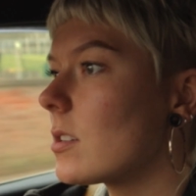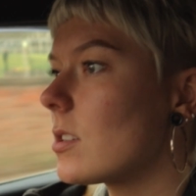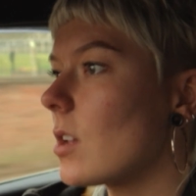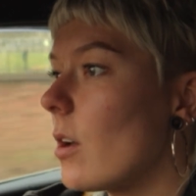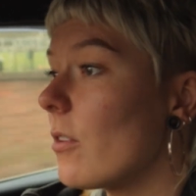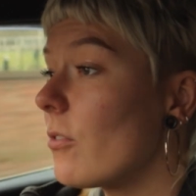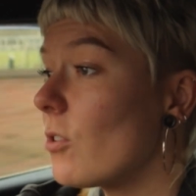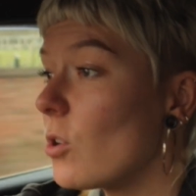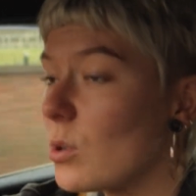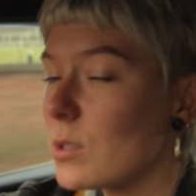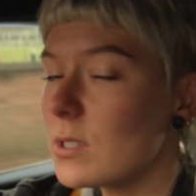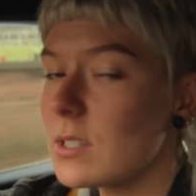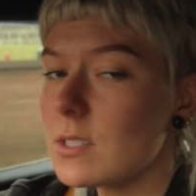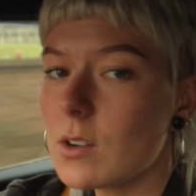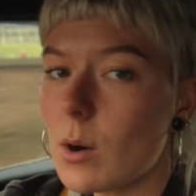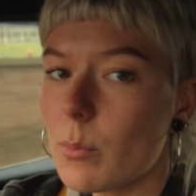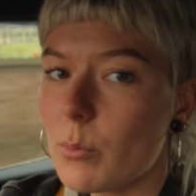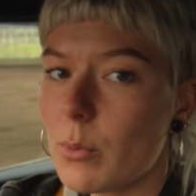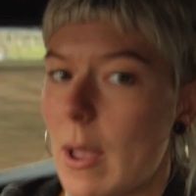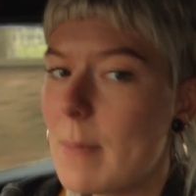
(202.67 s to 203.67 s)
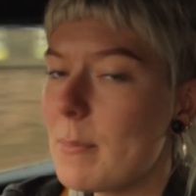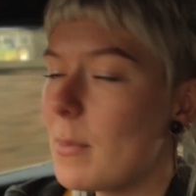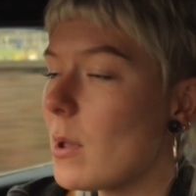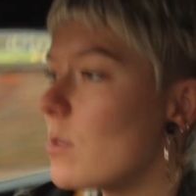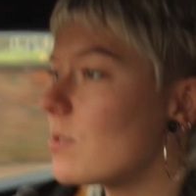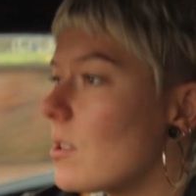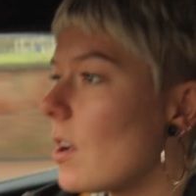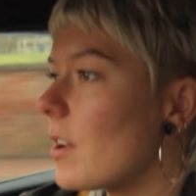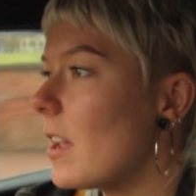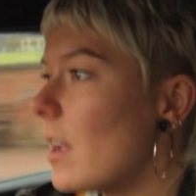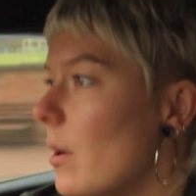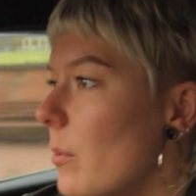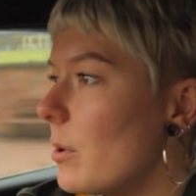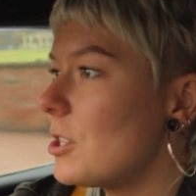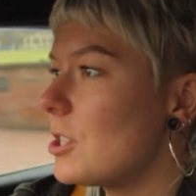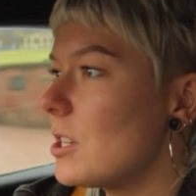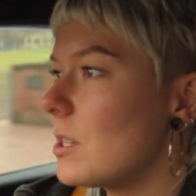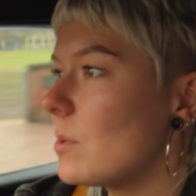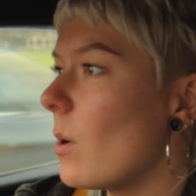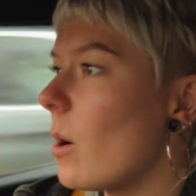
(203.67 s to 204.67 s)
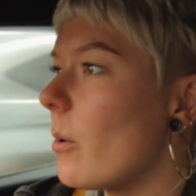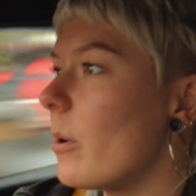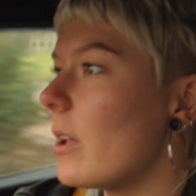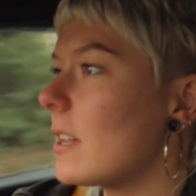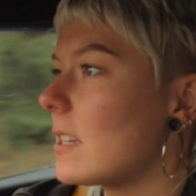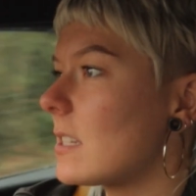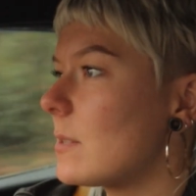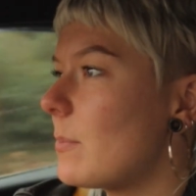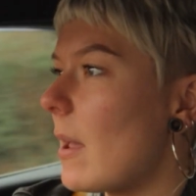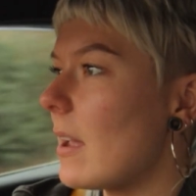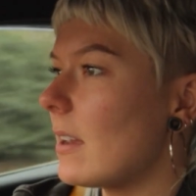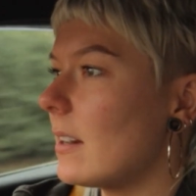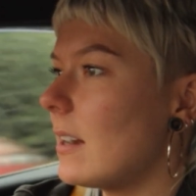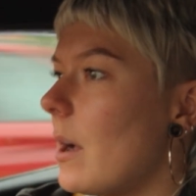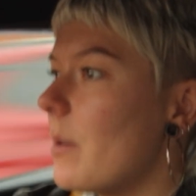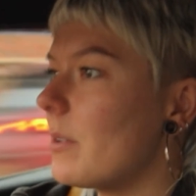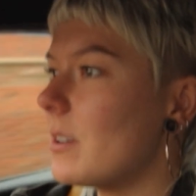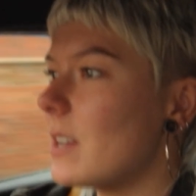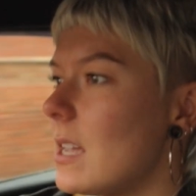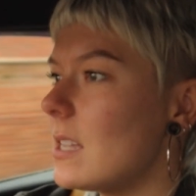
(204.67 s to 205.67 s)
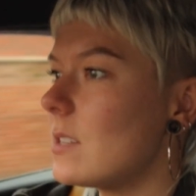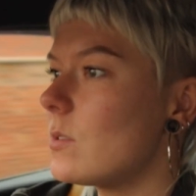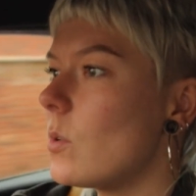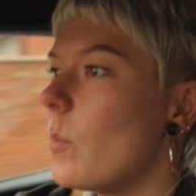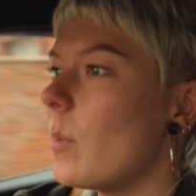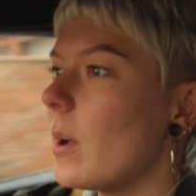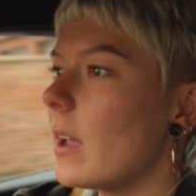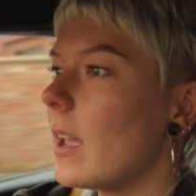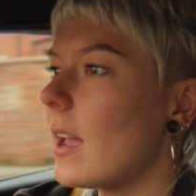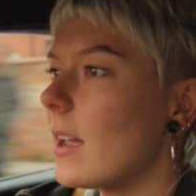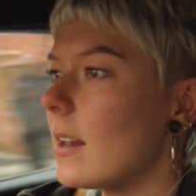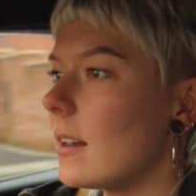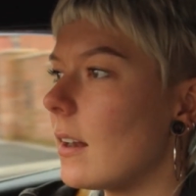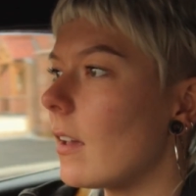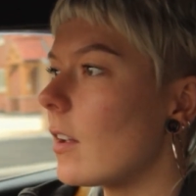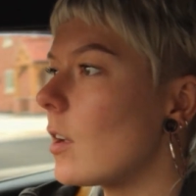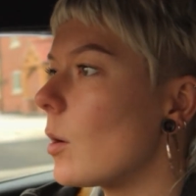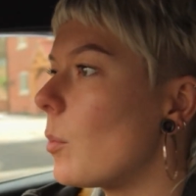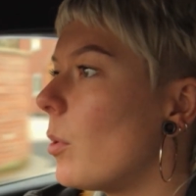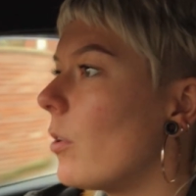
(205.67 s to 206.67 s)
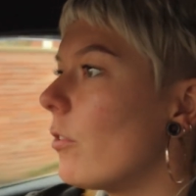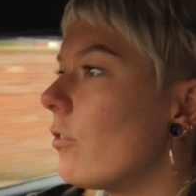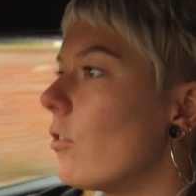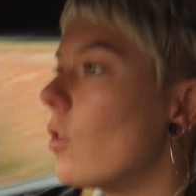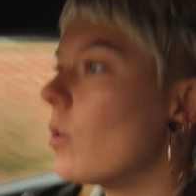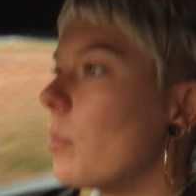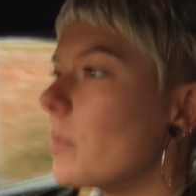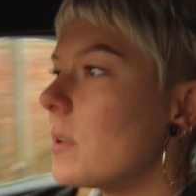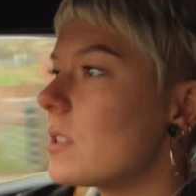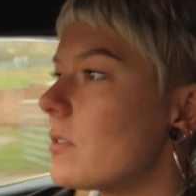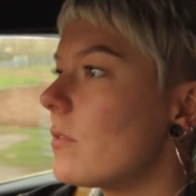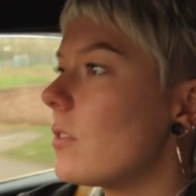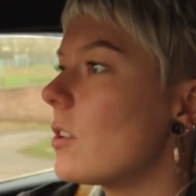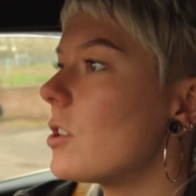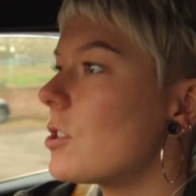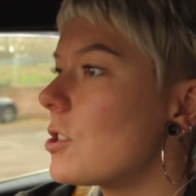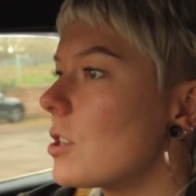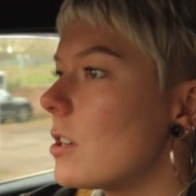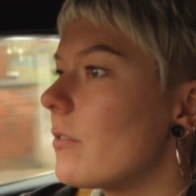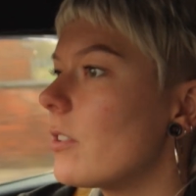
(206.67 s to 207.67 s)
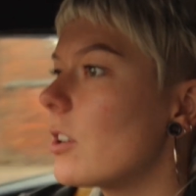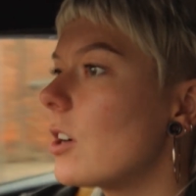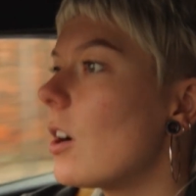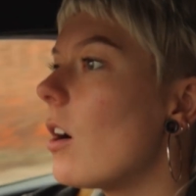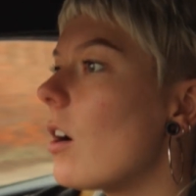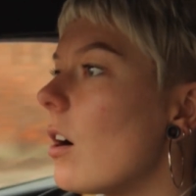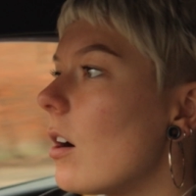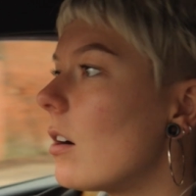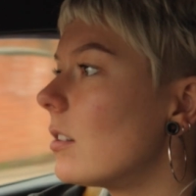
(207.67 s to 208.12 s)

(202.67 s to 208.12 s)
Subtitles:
So of course it's got Brembos on it, which is what we expect nowadays when we're getting like a performance version of a car,